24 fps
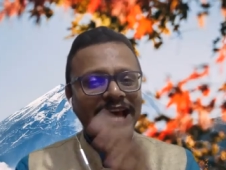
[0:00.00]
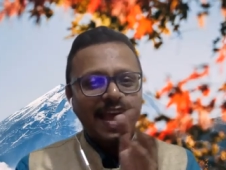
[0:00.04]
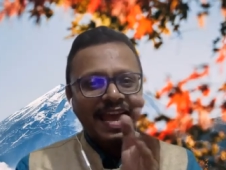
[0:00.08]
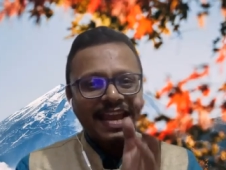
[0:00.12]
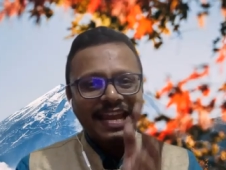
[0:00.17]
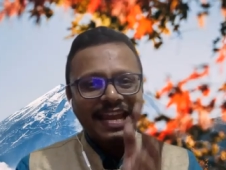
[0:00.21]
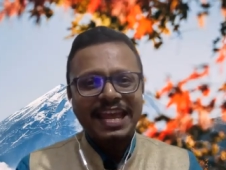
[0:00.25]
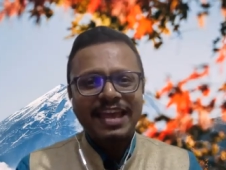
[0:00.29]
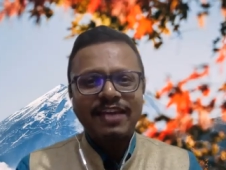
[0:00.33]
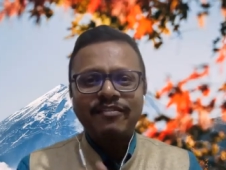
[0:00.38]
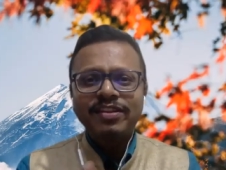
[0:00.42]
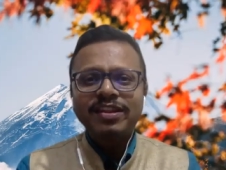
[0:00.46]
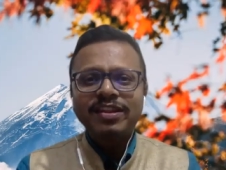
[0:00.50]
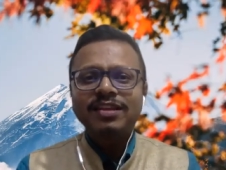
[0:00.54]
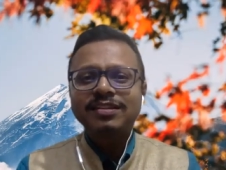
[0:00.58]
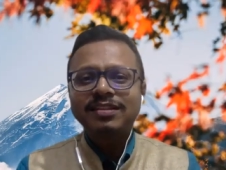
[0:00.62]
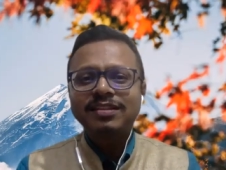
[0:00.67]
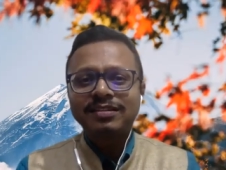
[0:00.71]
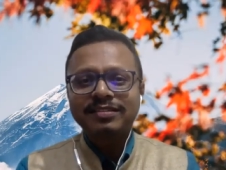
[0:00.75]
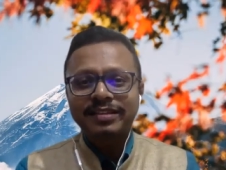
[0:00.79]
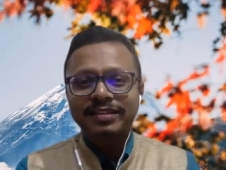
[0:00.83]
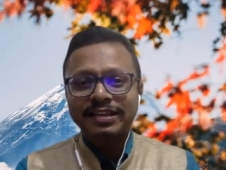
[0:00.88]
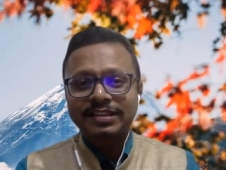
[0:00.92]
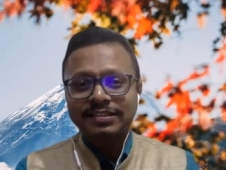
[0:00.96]
and every
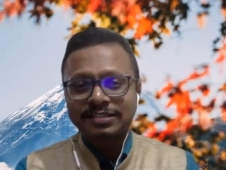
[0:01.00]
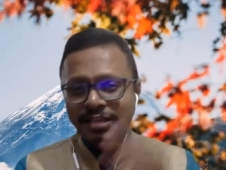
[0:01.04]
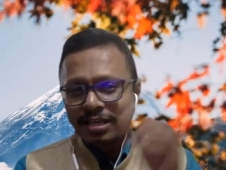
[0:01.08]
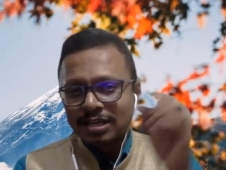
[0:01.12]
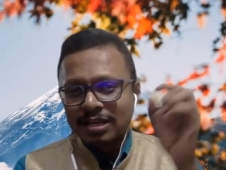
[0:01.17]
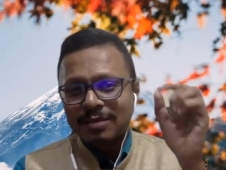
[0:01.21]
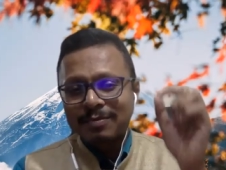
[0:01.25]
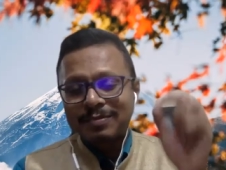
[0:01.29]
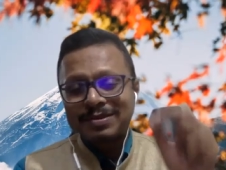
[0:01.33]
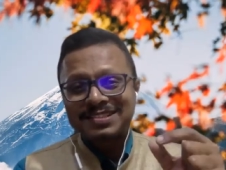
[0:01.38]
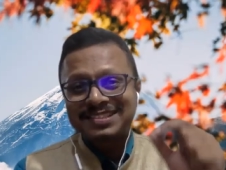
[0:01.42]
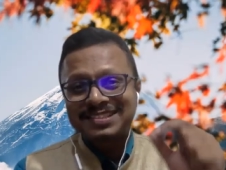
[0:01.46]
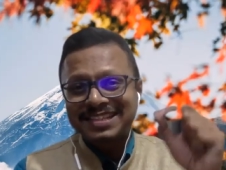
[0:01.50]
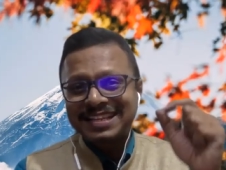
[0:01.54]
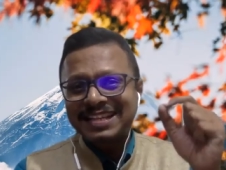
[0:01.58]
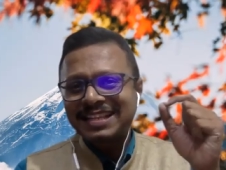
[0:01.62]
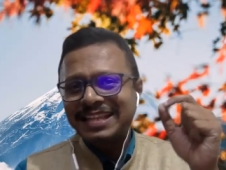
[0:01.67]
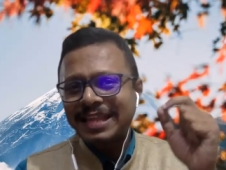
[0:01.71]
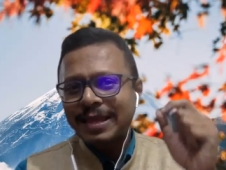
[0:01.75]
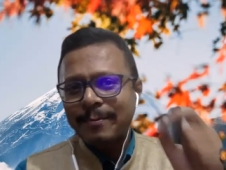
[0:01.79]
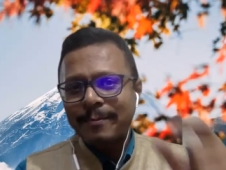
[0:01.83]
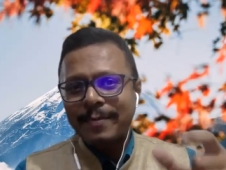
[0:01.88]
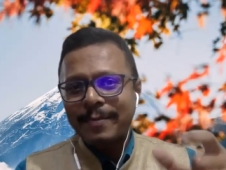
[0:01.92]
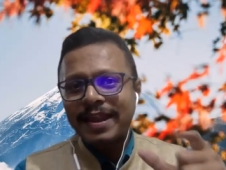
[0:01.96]
other things, but
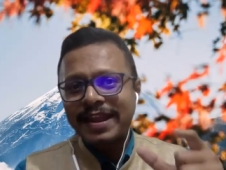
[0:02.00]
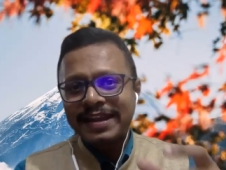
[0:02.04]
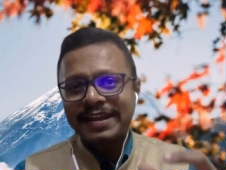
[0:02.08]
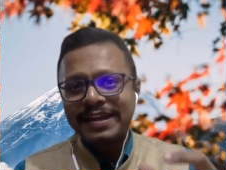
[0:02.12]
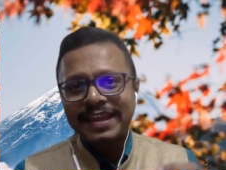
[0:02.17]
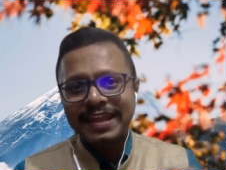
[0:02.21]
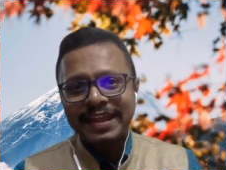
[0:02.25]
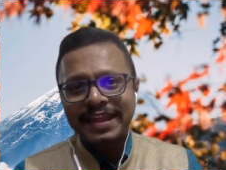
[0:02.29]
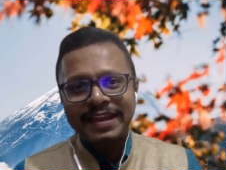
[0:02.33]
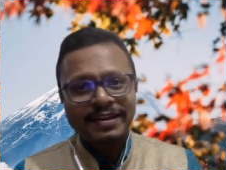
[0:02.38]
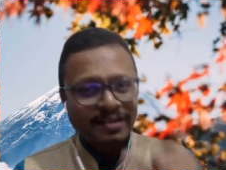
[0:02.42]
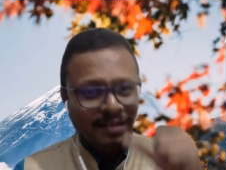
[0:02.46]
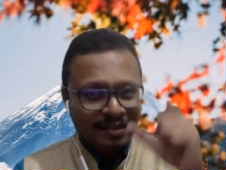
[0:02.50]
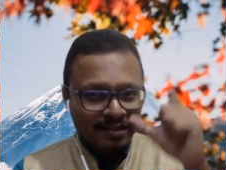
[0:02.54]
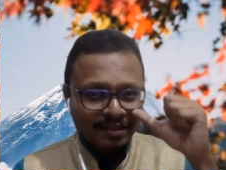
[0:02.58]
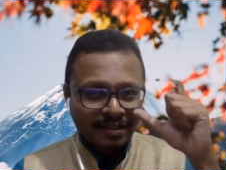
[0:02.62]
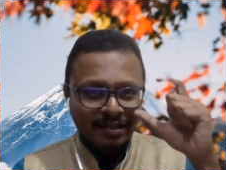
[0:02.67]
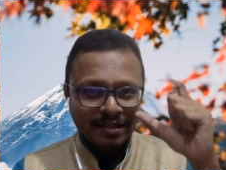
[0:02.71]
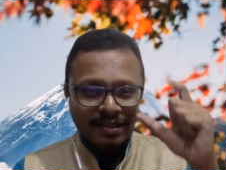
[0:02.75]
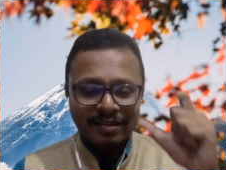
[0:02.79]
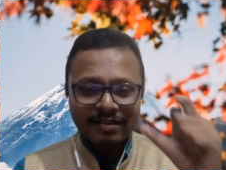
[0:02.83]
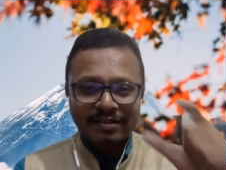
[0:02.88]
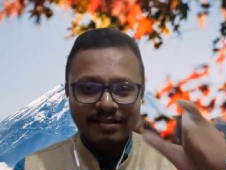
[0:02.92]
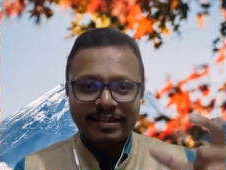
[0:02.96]
still they maintain
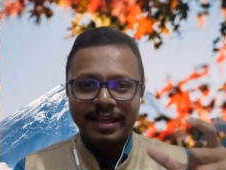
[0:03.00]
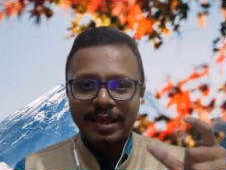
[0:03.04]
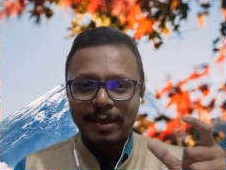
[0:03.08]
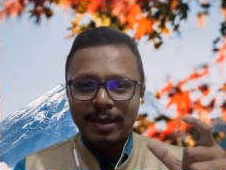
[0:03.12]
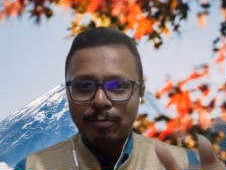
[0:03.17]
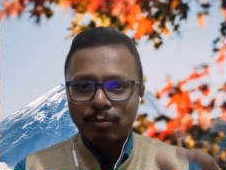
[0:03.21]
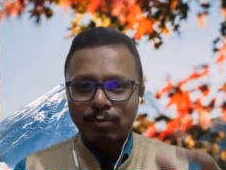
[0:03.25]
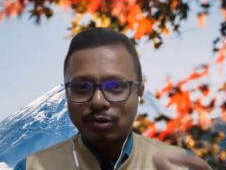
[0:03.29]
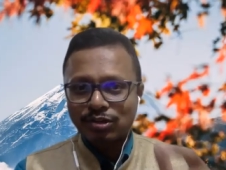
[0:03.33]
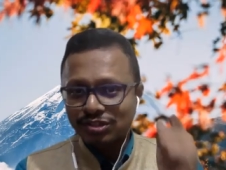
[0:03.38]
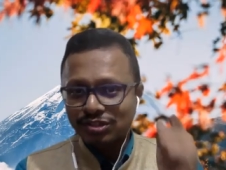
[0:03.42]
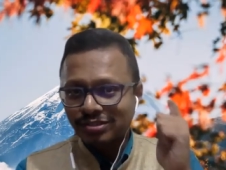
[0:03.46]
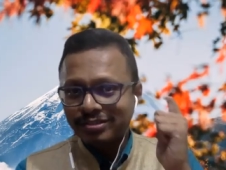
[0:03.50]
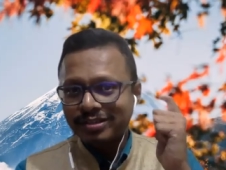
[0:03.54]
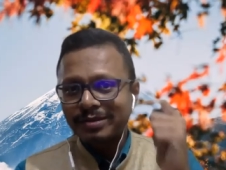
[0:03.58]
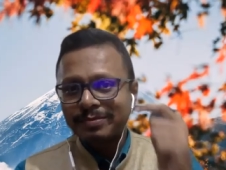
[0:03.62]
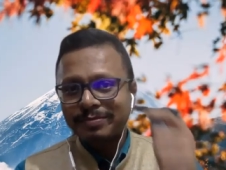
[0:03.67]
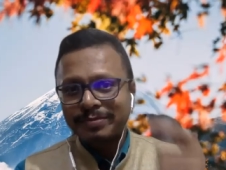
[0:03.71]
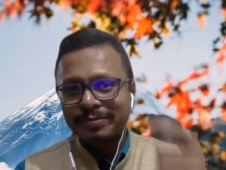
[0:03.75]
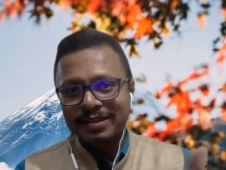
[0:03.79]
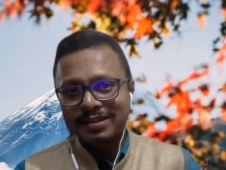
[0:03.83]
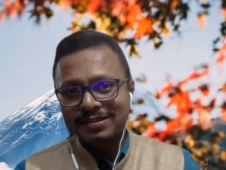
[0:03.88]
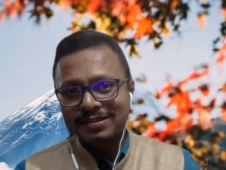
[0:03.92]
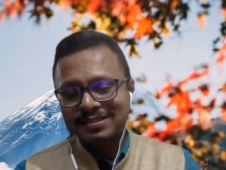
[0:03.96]
their position
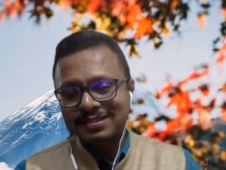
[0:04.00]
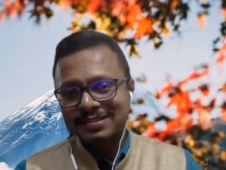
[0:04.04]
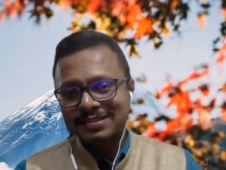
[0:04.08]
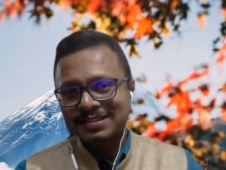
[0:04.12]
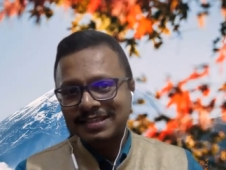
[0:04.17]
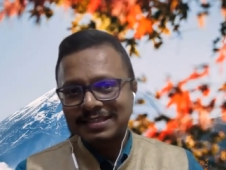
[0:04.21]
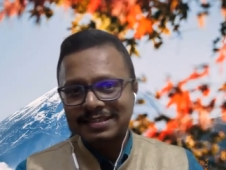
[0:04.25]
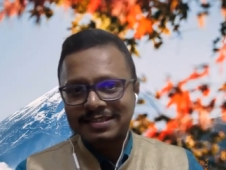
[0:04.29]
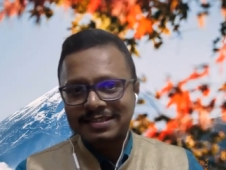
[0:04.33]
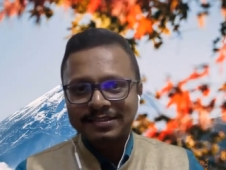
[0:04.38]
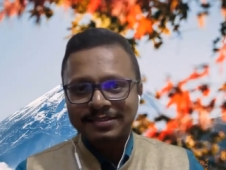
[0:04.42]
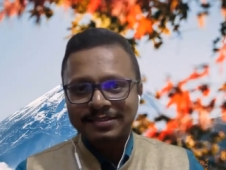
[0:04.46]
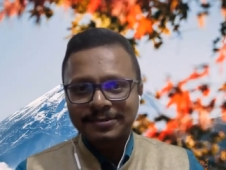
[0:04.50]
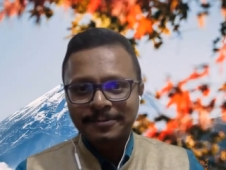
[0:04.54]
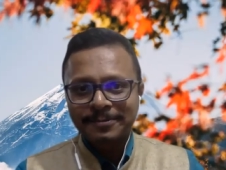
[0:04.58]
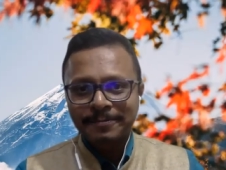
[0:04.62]
in BSE SENSEX?